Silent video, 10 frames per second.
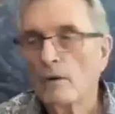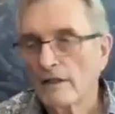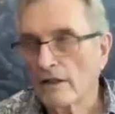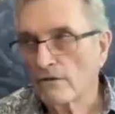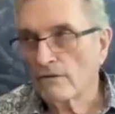to
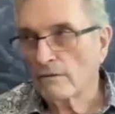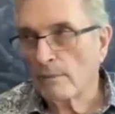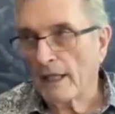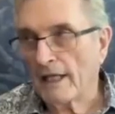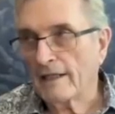go through
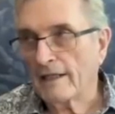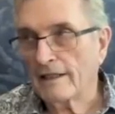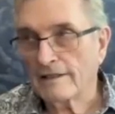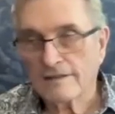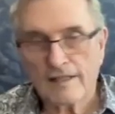pain
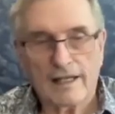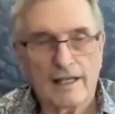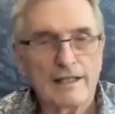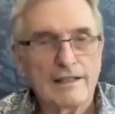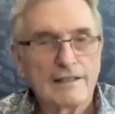is
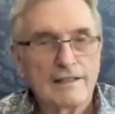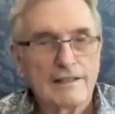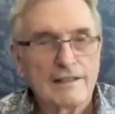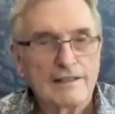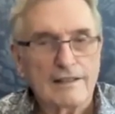
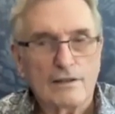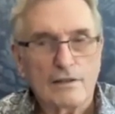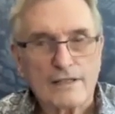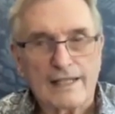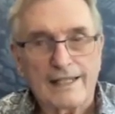
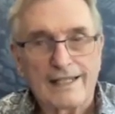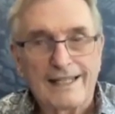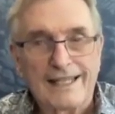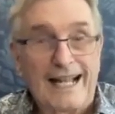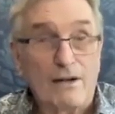it's like,
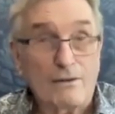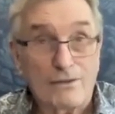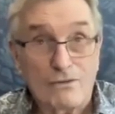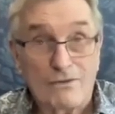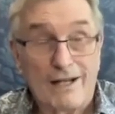how
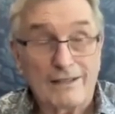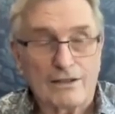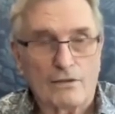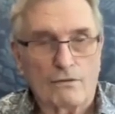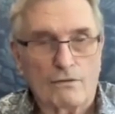can you not
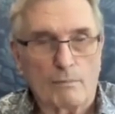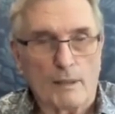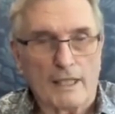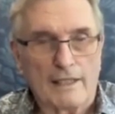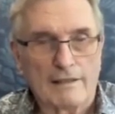go through
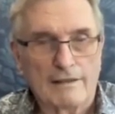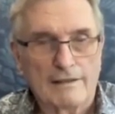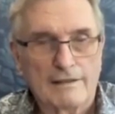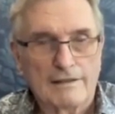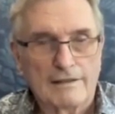pain
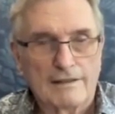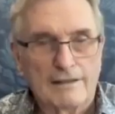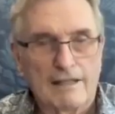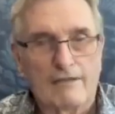if